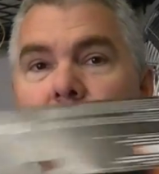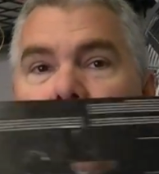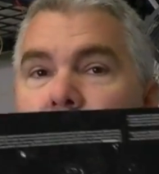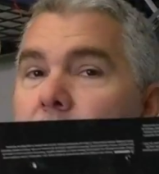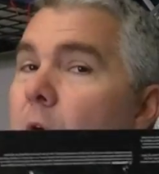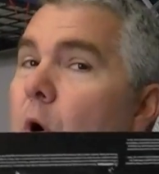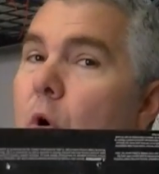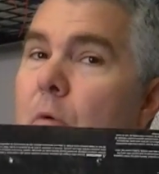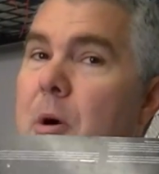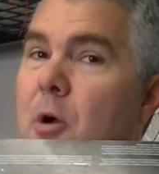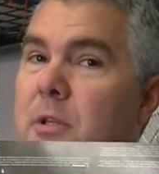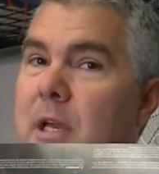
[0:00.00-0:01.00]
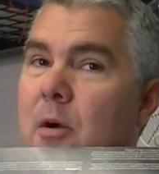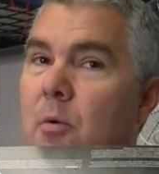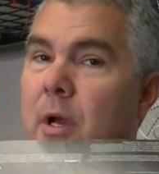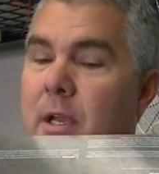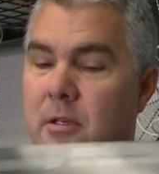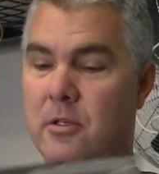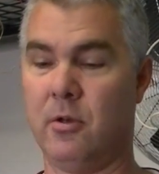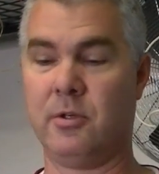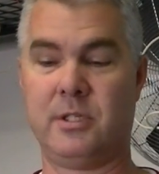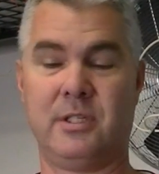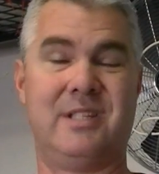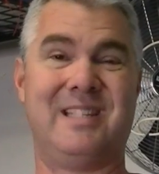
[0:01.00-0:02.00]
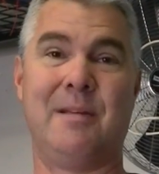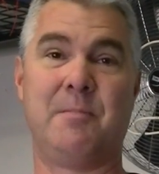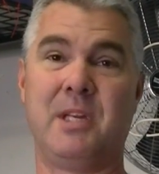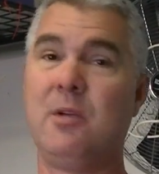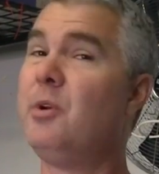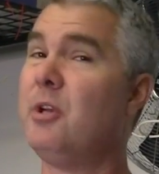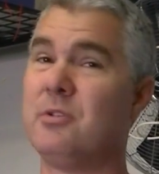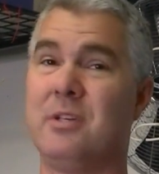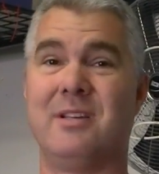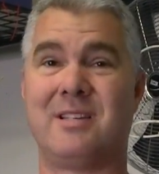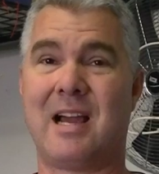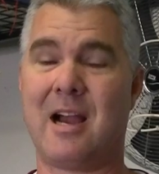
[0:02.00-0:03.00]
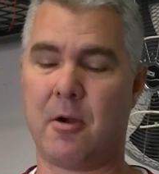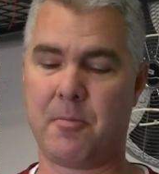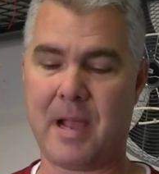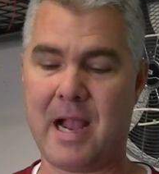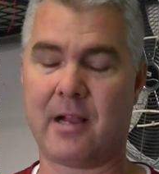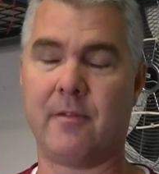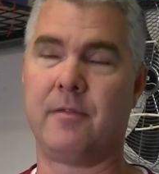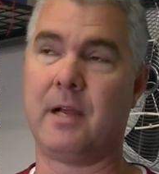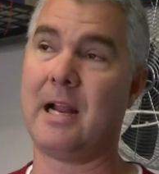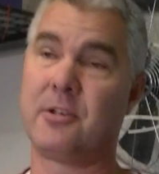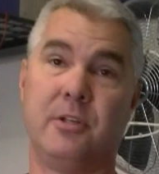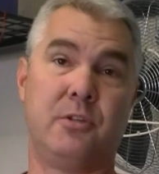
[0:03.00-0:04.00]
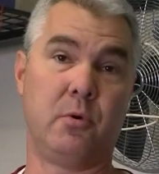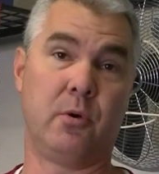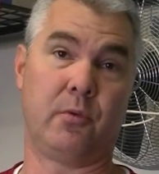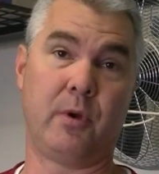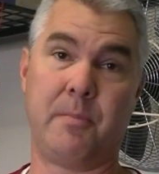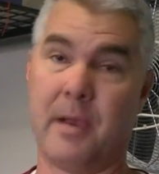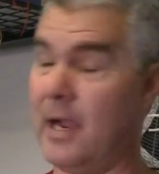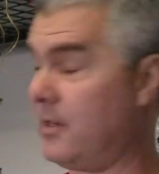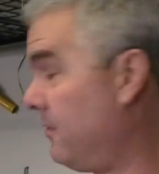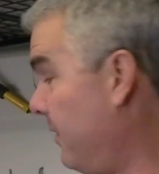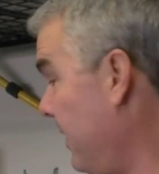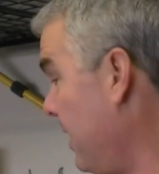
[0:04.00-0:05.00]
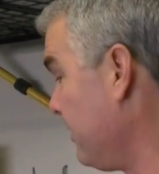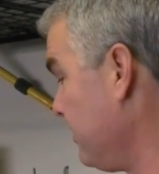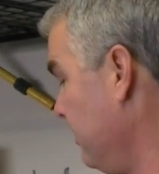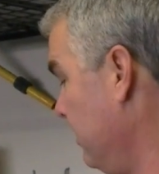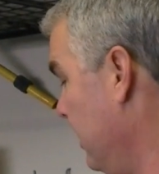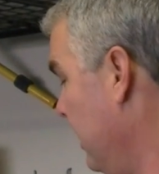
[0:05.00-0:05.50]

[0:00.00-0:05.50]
do the whole boat that way. Notice this is empty. We used an entire pack of, actually 2 or 3 packs of 1,000.